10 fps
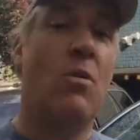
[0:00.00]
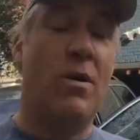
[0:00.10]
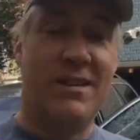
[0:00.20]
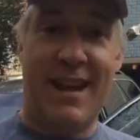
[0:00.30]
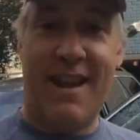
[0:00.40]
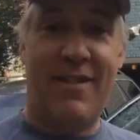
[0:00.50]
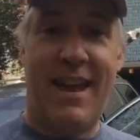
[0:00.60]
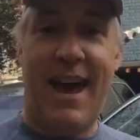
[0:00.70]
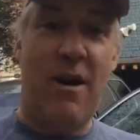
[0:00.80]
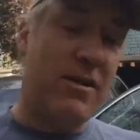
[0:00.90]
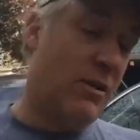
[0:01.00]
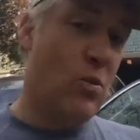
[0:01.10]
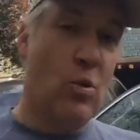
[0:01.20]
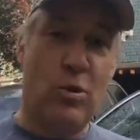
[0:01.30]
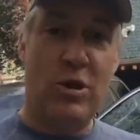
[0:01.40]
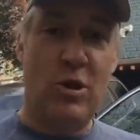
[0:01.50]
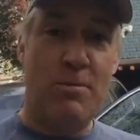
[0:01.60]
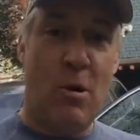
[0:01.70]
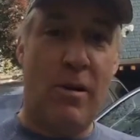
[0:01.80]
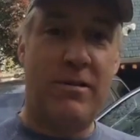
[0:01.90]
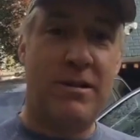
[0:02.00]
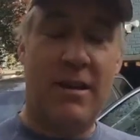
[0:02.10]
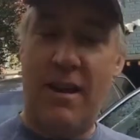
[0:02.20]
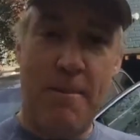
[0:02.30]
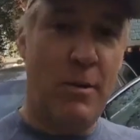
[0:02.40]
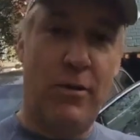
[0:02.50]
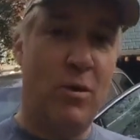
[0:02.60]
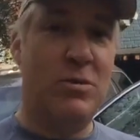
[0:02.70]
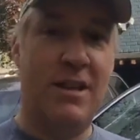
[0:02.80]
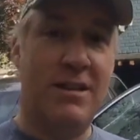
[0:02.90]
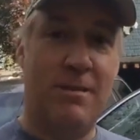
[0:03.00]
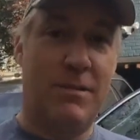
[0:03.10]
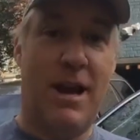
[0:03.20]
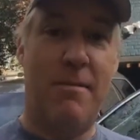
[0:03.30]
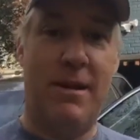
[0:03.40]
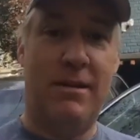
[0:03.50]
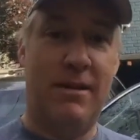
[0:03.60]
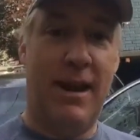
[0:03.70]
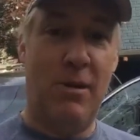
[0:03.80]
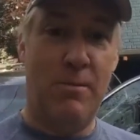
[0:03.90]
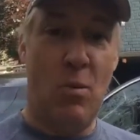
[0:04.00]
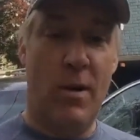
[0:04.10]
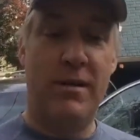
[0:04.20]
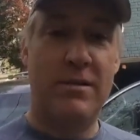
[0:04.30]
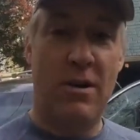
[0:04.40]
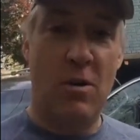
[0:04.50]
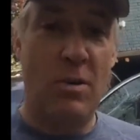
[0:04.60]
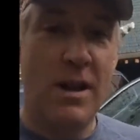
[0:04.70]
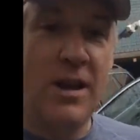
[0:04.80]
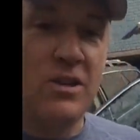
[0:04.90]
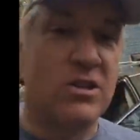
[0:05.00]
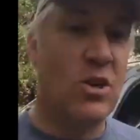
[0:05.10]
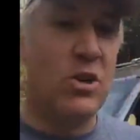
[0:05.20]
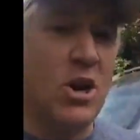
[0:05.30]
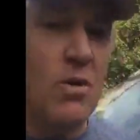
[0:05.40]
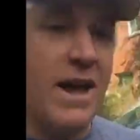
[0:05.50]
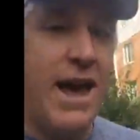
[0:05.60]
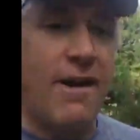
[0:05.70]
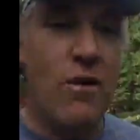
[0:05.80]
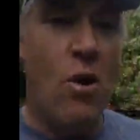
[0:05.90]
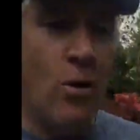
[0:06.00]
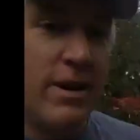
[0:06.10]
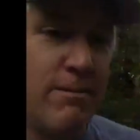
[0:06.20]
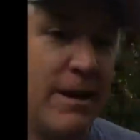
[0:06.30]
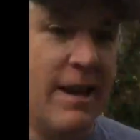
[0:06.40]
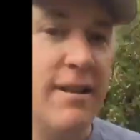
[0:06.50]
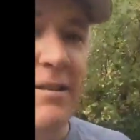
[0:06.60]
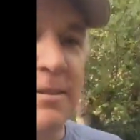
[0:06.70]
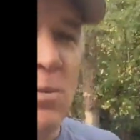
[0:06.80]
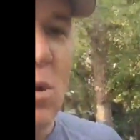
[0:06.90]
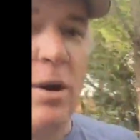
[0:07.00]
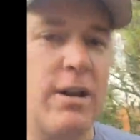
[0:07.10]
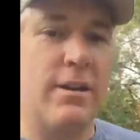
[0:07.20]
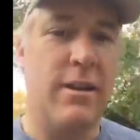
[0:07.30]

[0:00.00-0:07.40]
Once I have that out, I'll order the new parts and then put those in sometime at a later point. So just so you know, I have already begun some work.